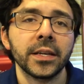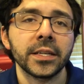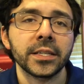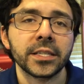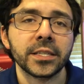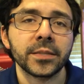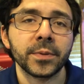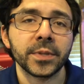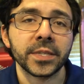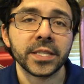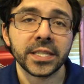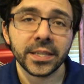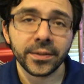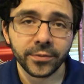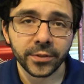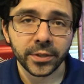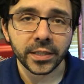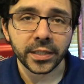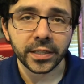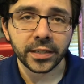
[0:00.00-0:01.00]

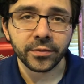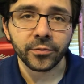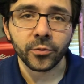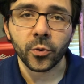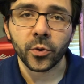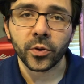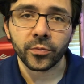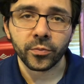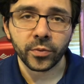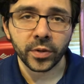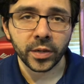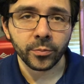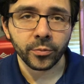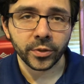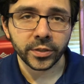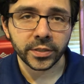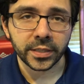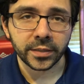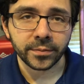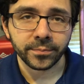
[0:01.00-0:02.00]
specifically for 3D
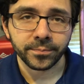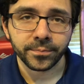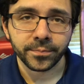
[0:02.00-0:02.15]
printing.